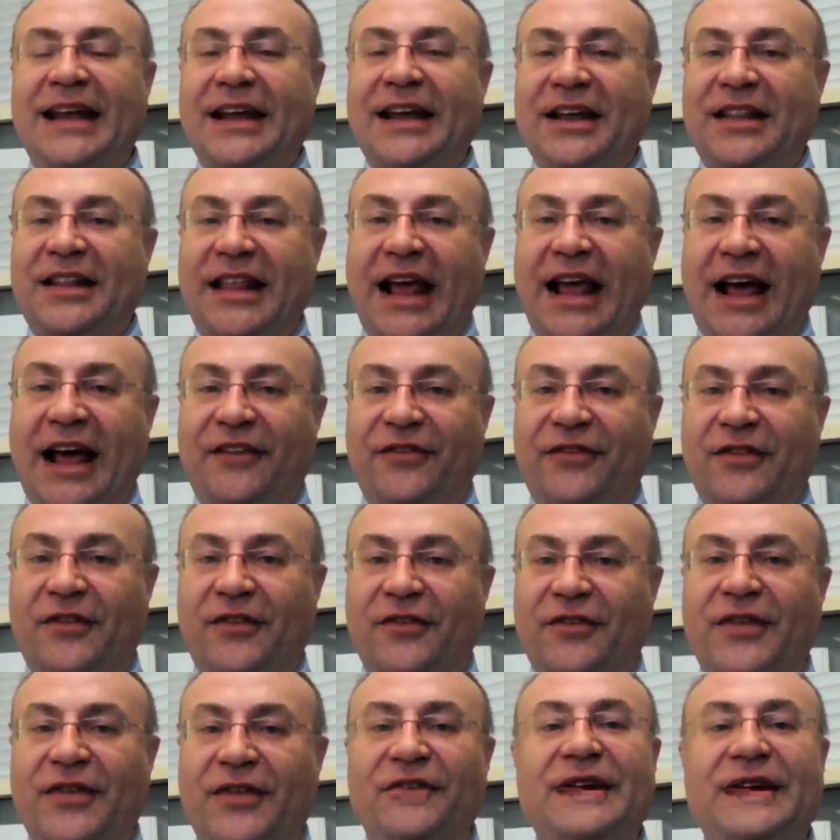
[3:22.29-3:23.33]
They have
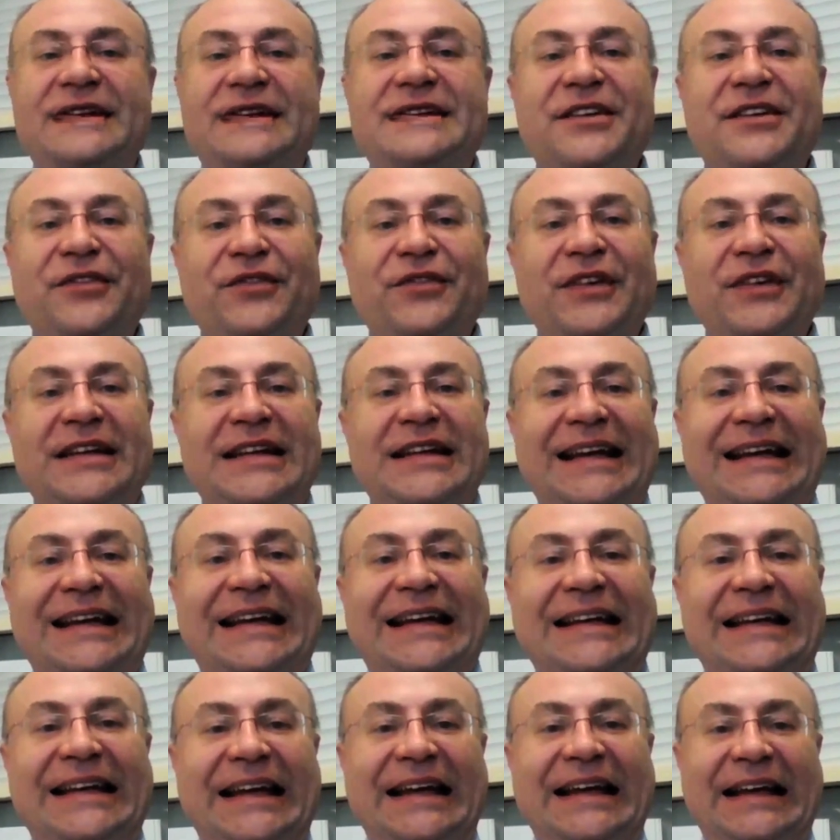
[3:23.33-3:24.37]
very different
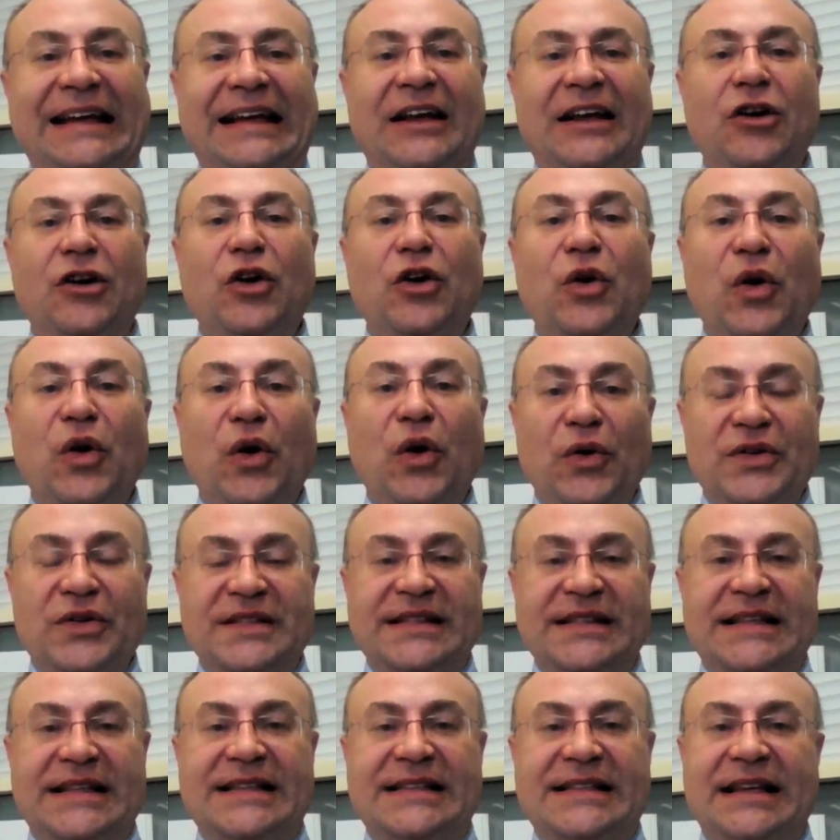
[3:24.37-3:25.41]
clinical
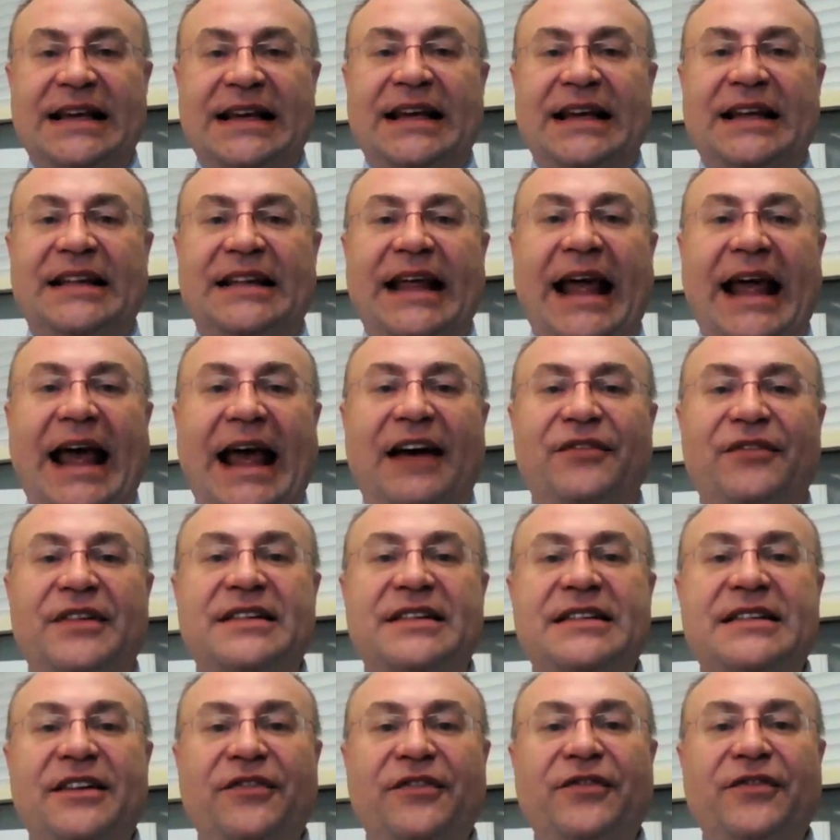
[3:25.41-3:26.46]
courses. They have a
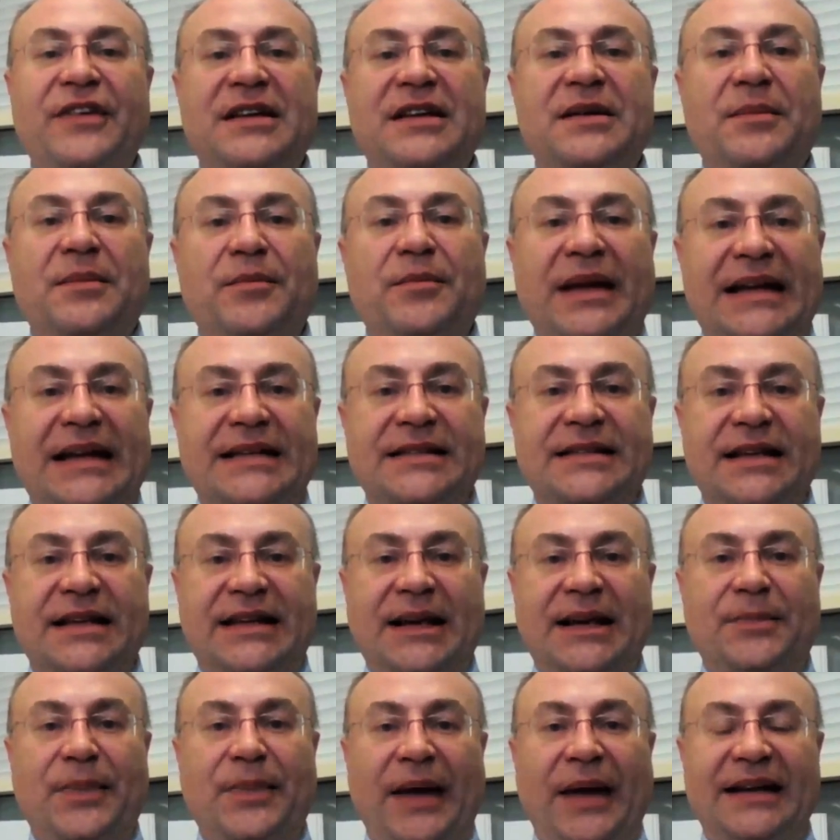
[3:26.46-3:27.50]
different metastatic
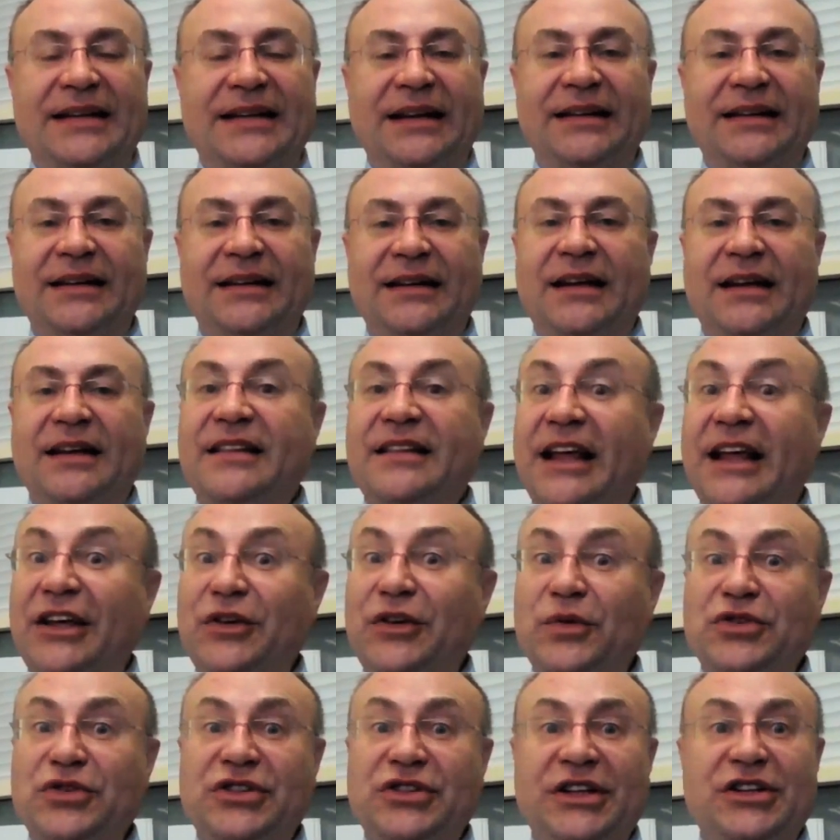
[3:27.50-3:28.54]
pattern. They
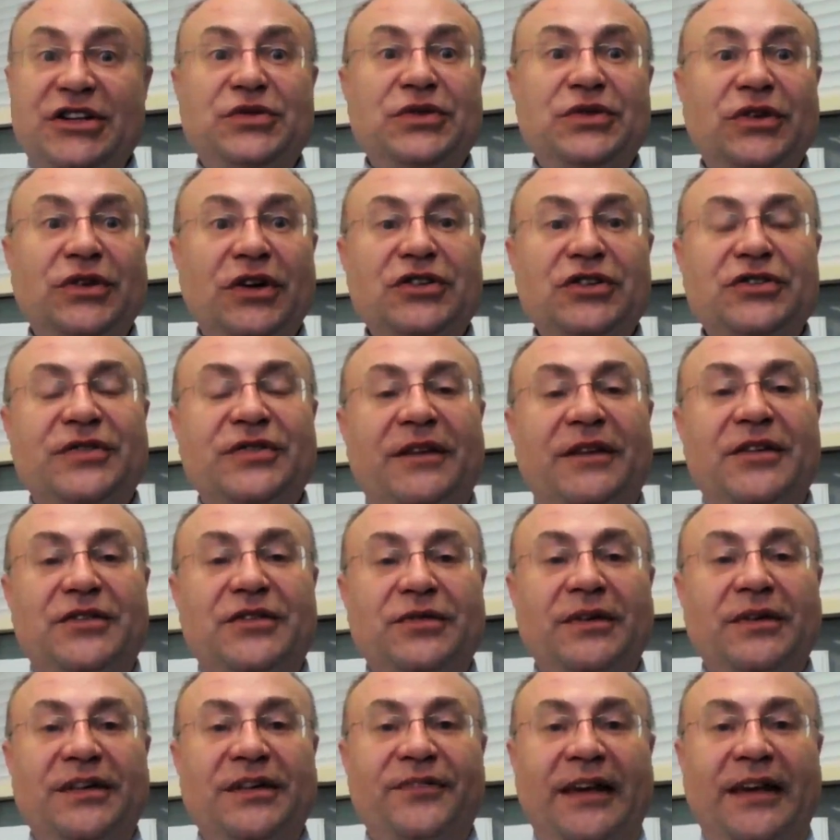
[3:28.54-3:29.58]
usually do not travel to
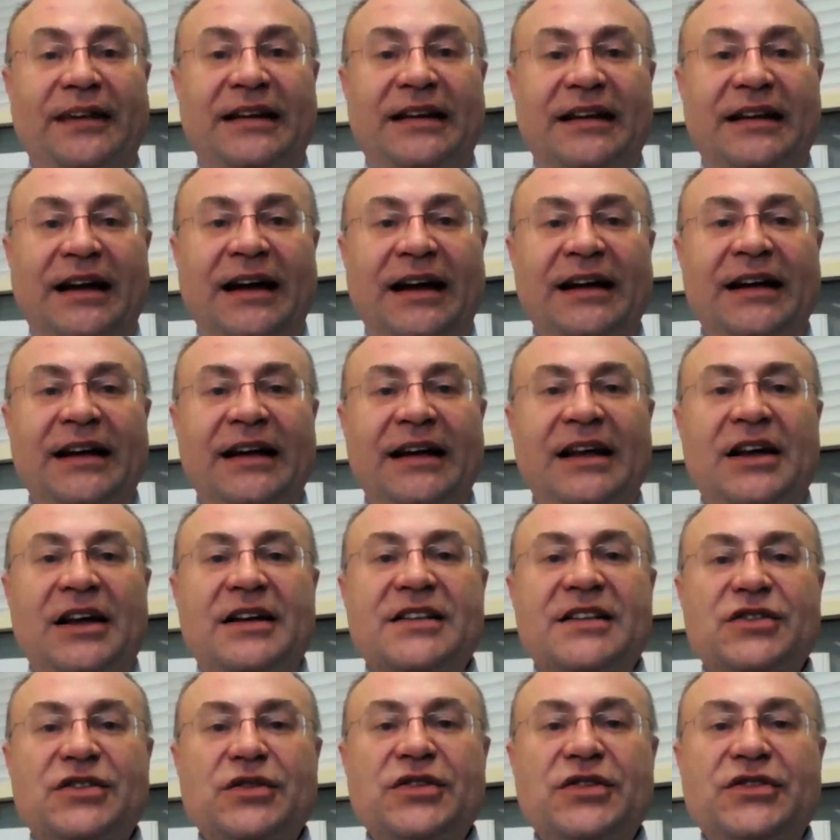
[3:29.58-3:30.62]
liver and lung.
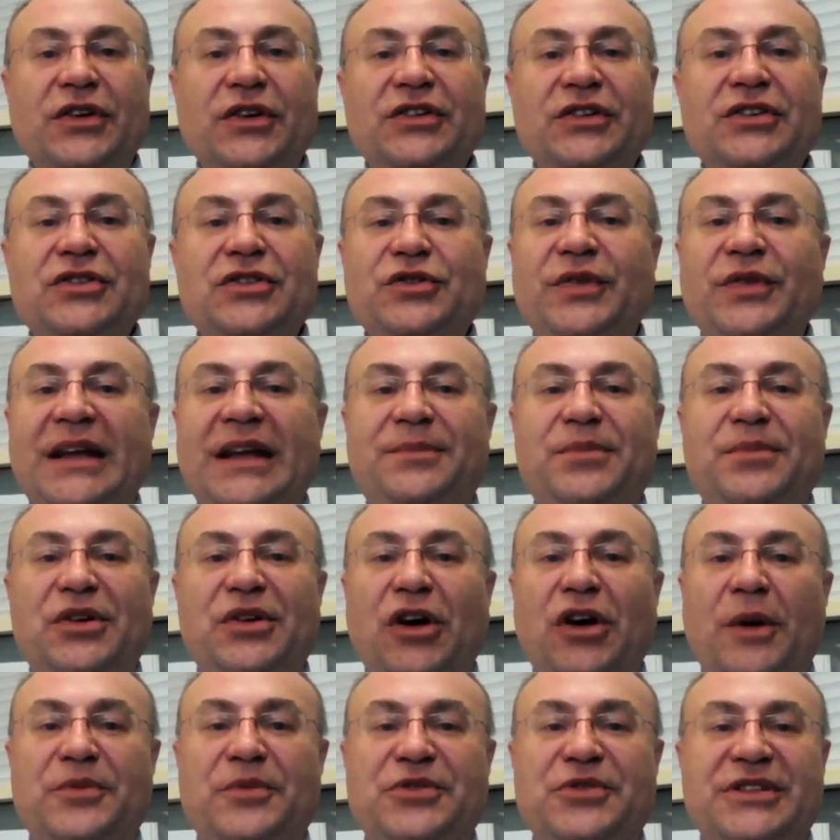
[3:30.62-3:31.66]
So certain treatment
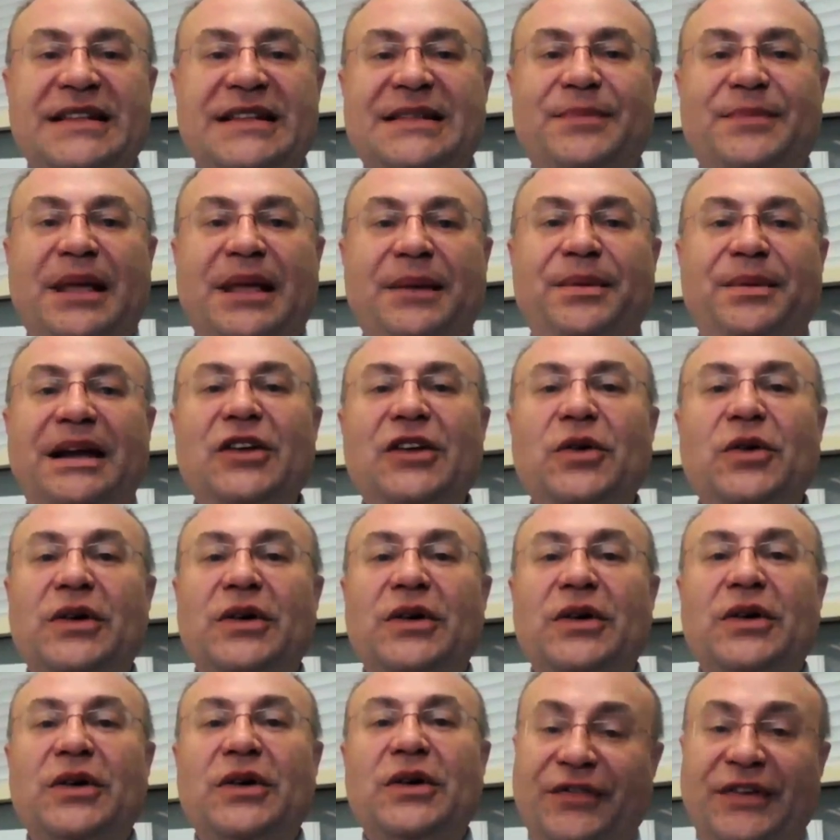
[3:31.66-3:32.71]
options may be looked
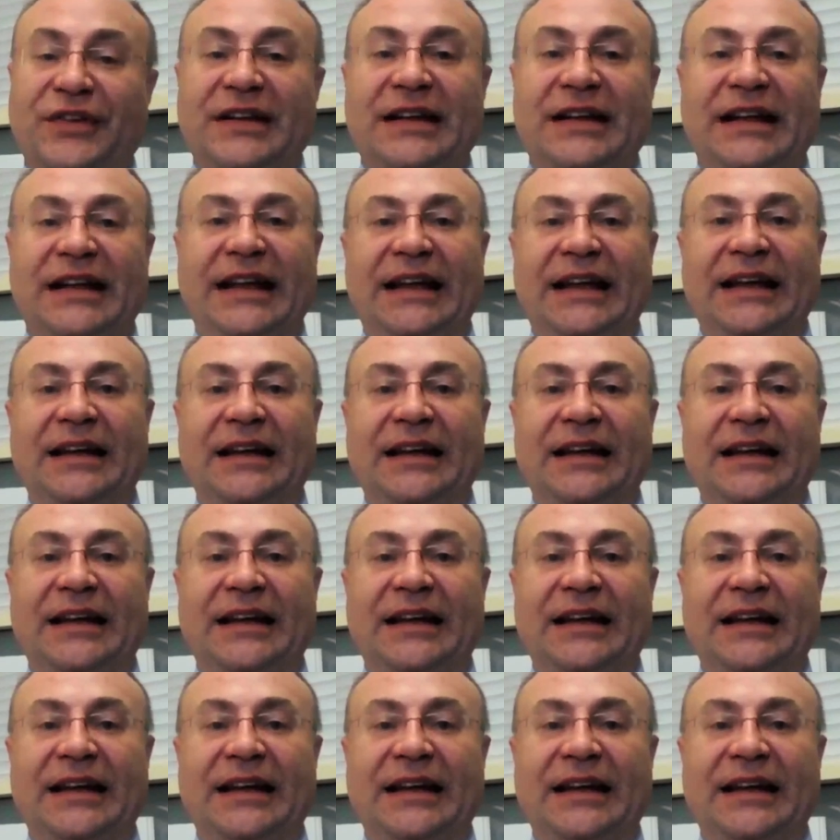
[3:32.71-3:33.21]
differently.